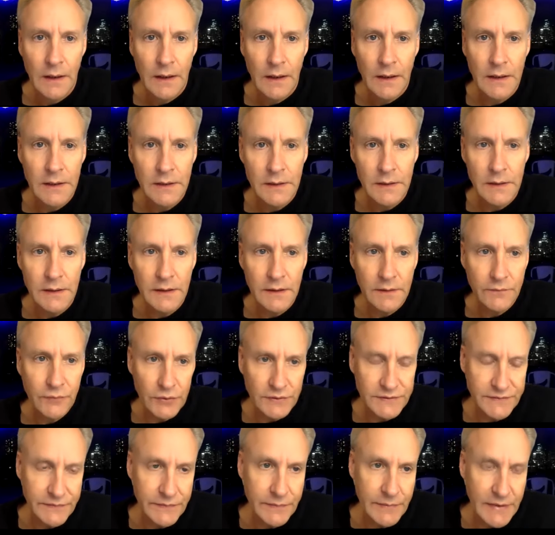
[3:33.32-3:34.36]
And of
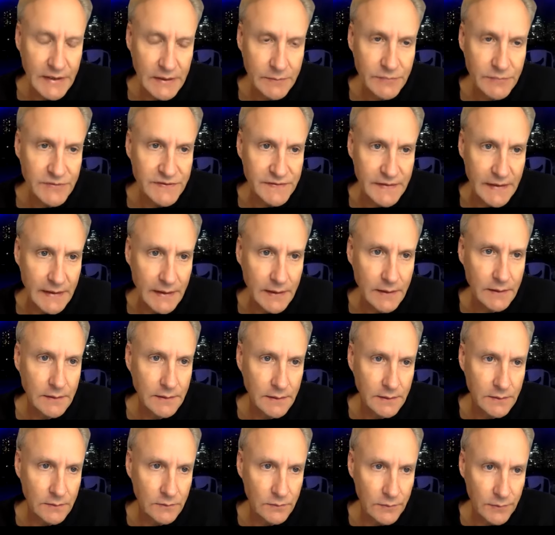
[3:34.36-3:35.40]
course, if you make a mistake,
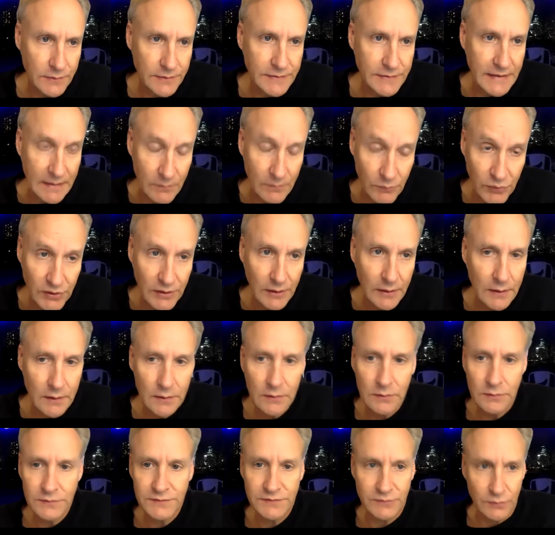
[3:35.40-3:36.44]
look down
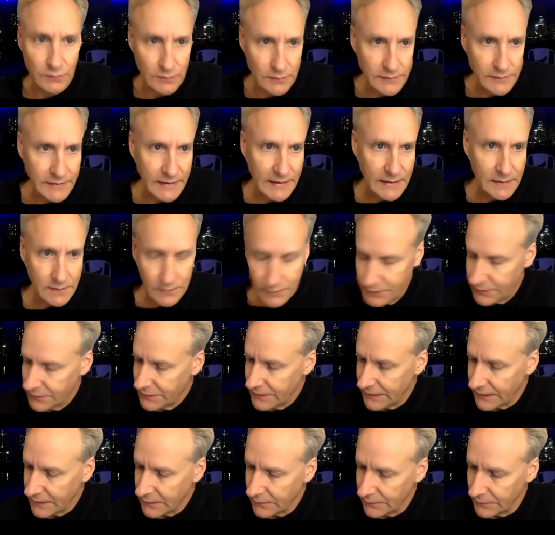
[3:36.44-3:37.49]
below, scroll down and
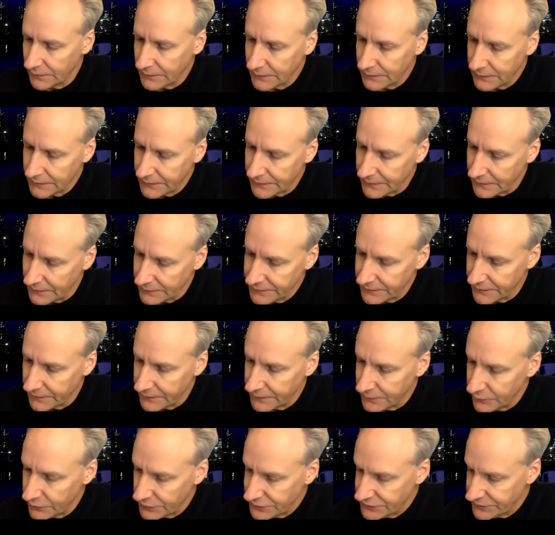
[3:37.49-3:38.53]
take a look. They'll tell
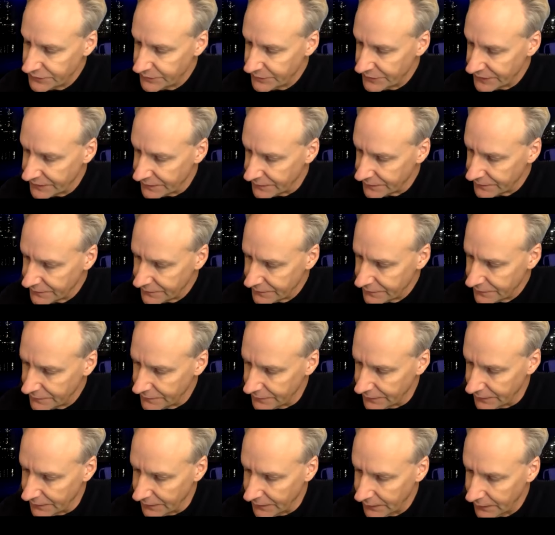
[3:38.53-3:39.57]
you what you missed.
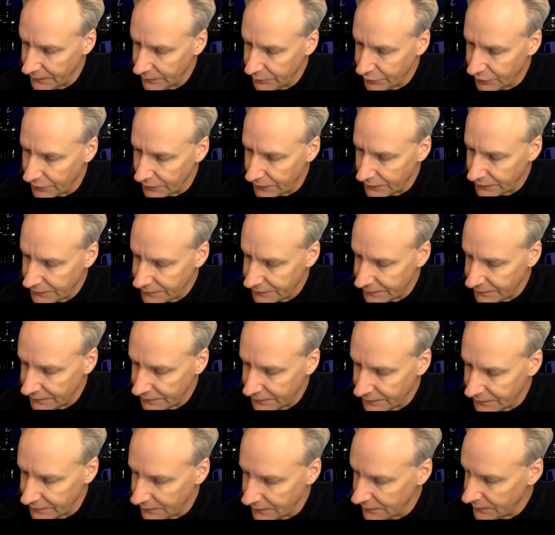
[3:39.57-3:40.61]
D plus
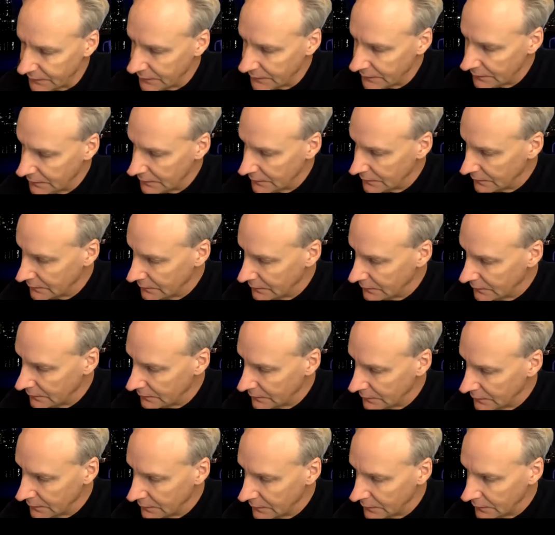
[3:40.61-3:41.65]
18
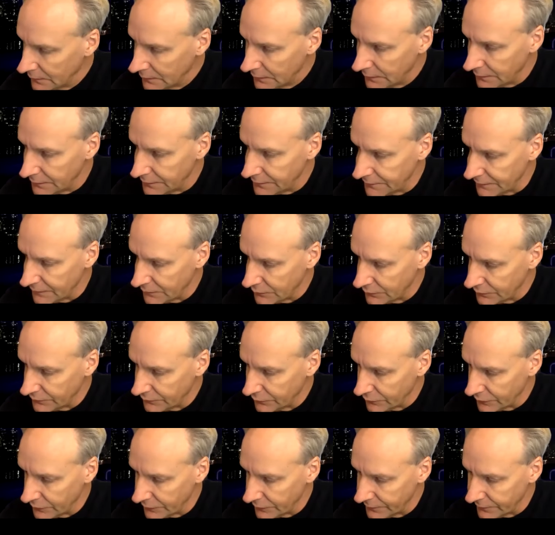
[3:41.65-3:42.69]
is equal to
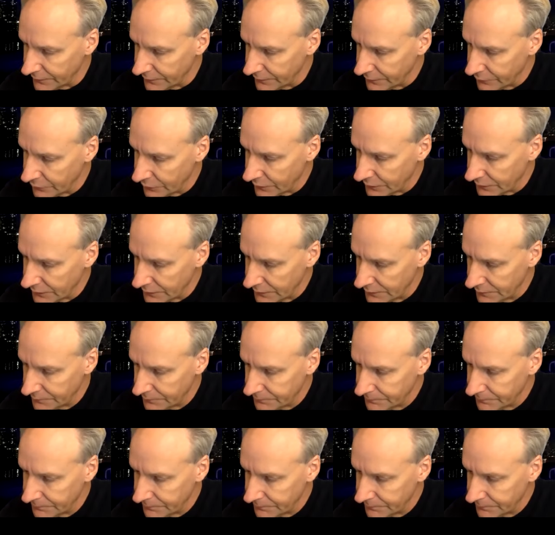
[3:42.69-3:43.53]
431.